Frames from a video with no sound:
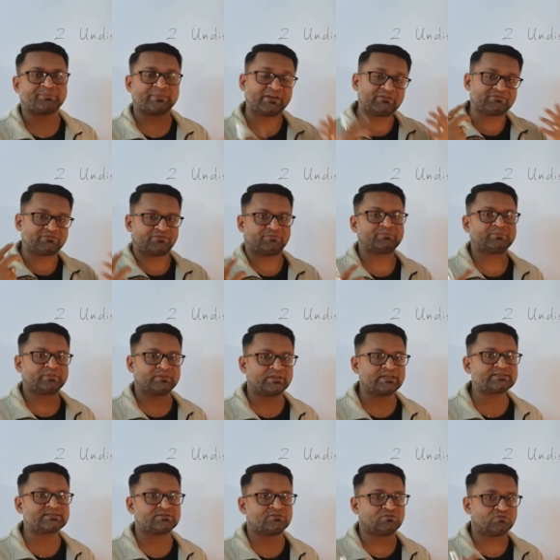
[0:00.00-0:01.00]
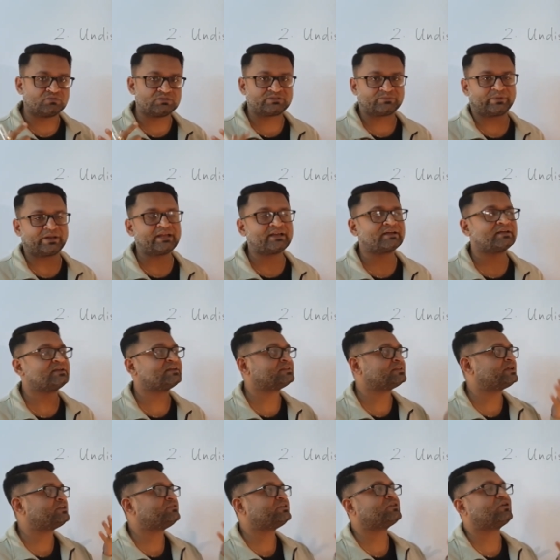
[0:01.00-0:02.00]
If this rules break,
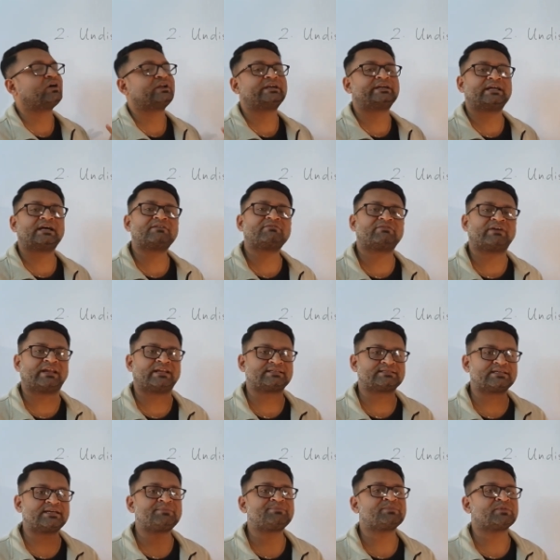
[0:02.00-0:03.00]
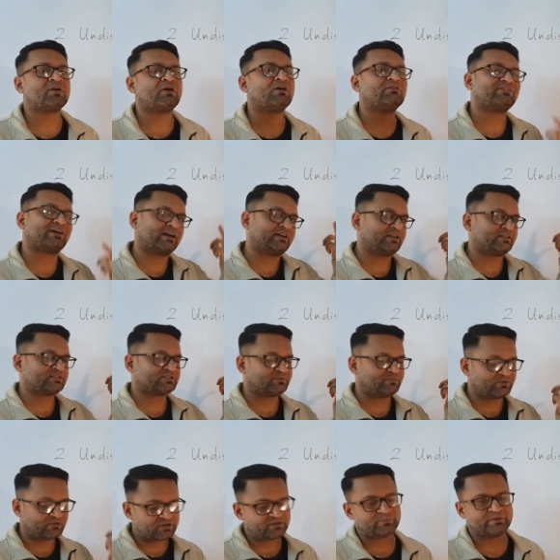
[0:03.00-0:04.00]
then we call it a fallacy of
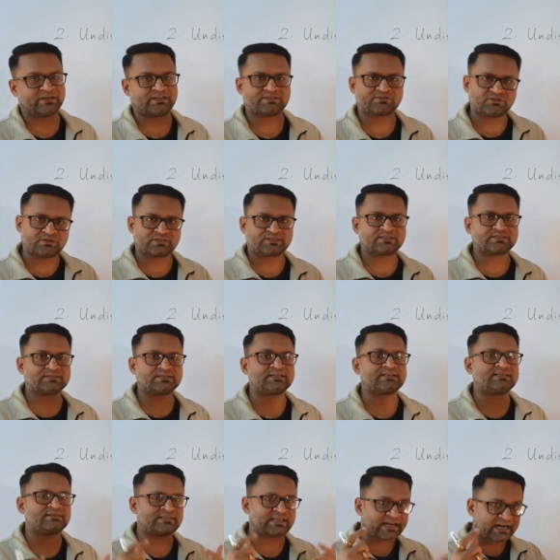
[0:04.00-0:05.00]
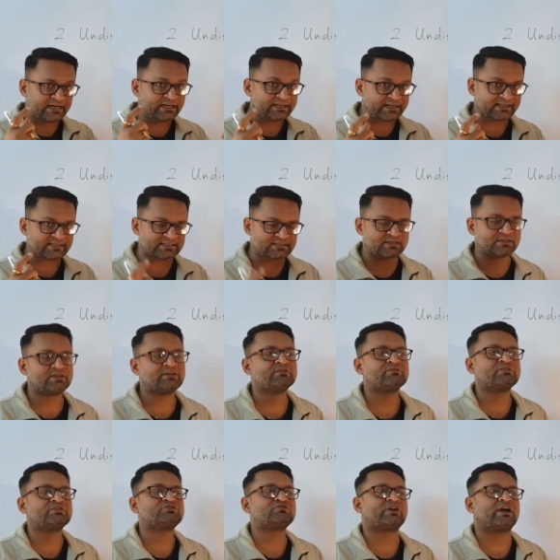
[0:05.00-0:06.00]
undistributed middle. So this is the second test
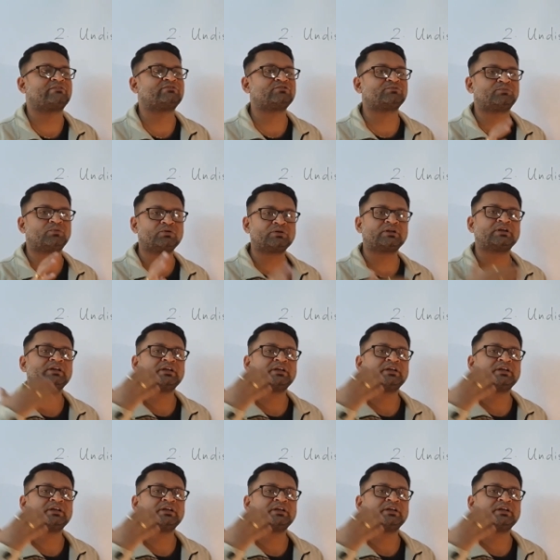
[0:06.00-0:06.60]
which you have to put